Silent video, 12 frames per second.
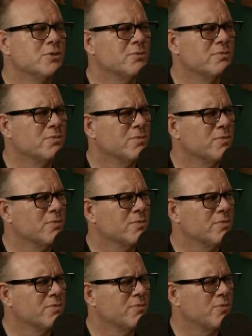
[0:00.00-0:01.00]
or
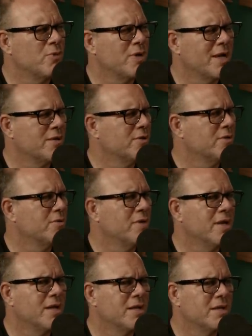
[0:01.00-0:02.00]
four. I don't know
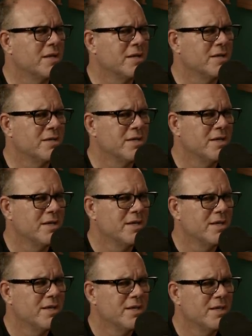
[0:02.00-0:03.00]
on uh,
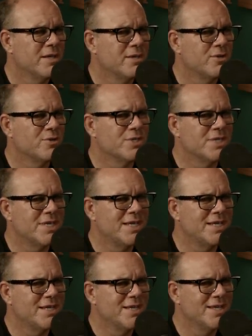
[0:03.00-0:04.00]
Christine.
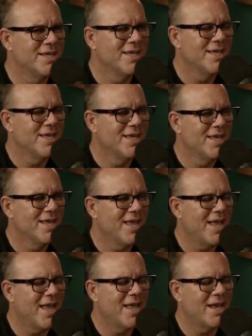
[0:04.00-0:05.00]
Christine. Yeah.
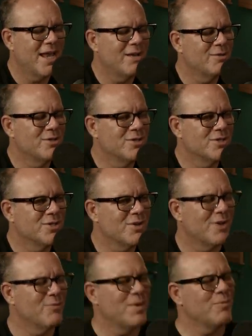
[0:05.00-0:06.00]
And I just
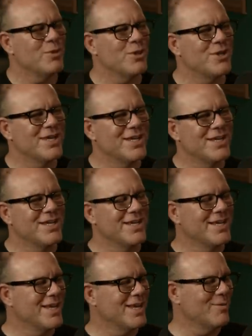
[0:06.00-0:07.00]
I remember looking
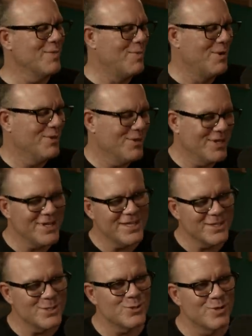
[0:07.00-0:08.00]
I remember looking
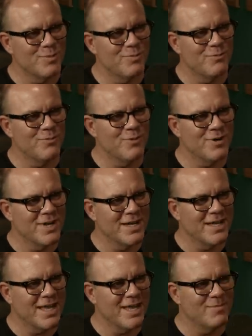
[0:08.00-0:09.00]
at the script before I
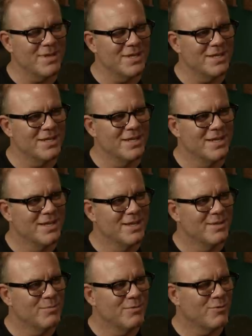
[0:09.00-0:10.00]
came in,
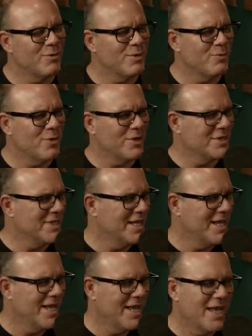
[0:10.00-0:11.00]
before we worked,
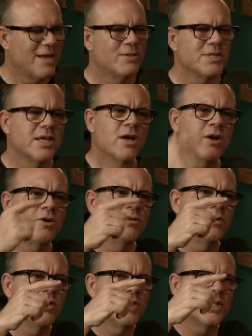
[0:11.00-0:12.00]
and I was like,
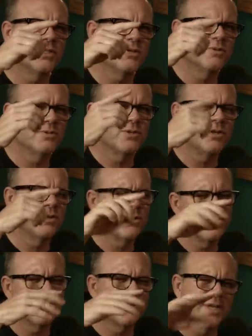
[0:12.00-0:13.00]
oh, okay, so you know,
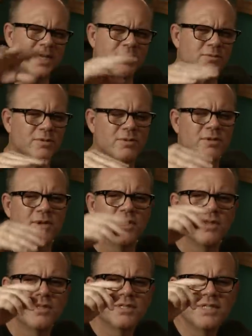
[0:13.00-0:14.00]
you're looking at
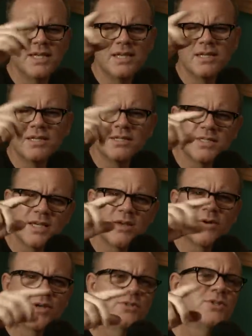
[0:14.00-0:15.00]
the scene, and it's like,
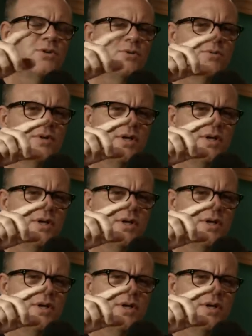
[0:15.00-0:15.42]
okay, so